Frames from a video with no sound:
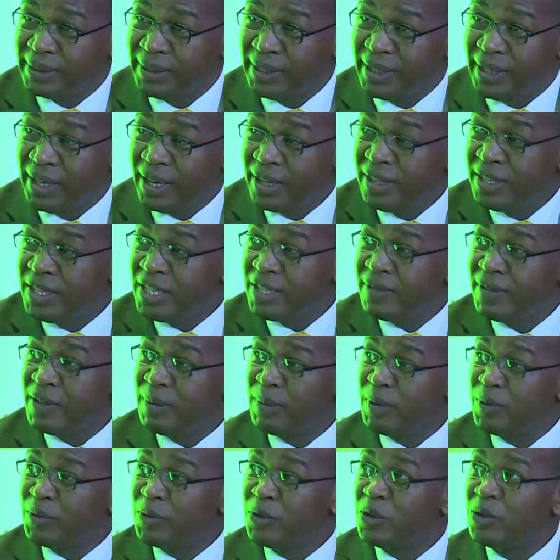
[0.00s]
Yes. And this is
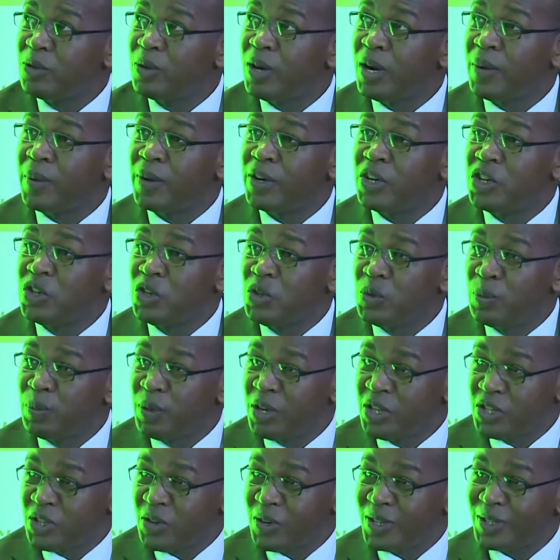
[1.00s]
even before our new
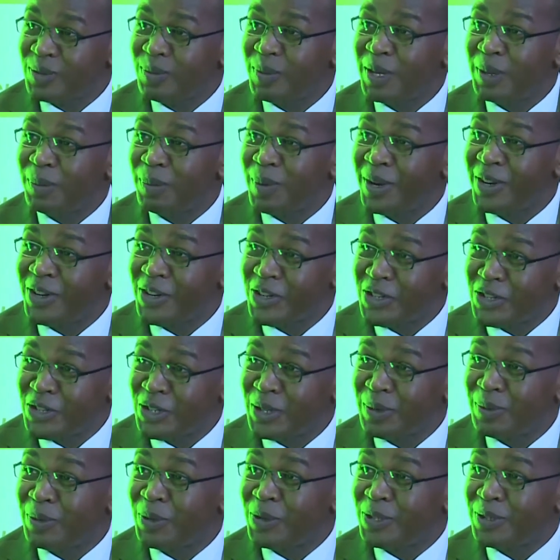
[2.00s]
Biashara Smart
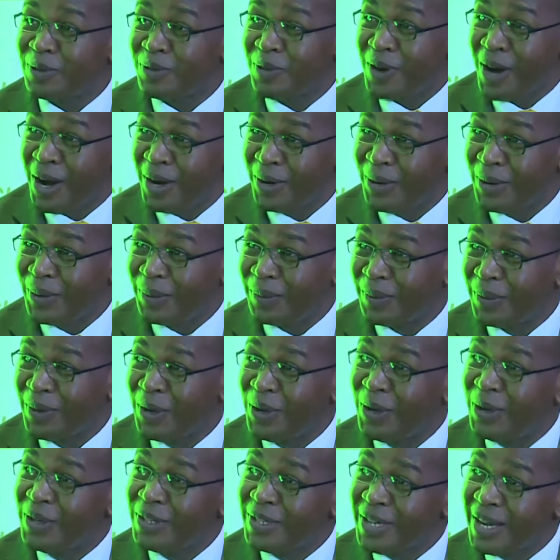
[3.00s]
partnership with
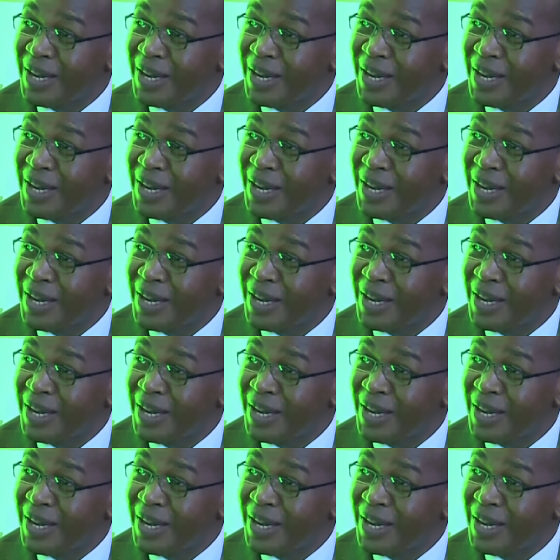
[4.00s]
Safaricom,